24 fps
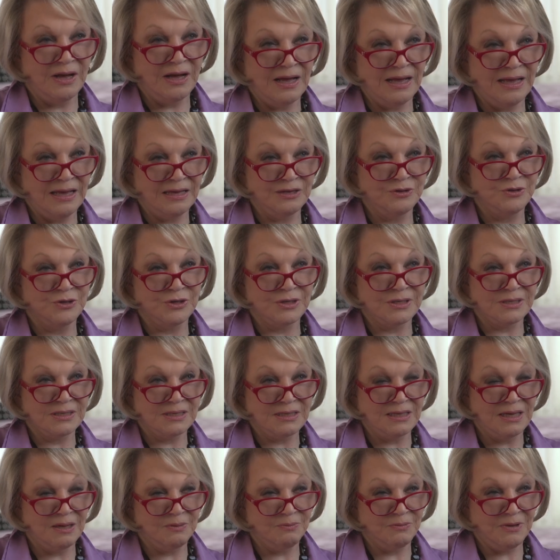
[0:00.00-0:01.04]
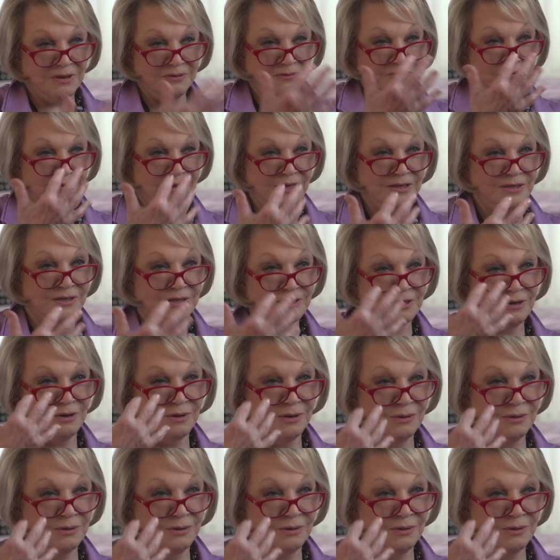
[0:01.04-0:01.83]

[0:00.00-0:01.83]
I had just let my face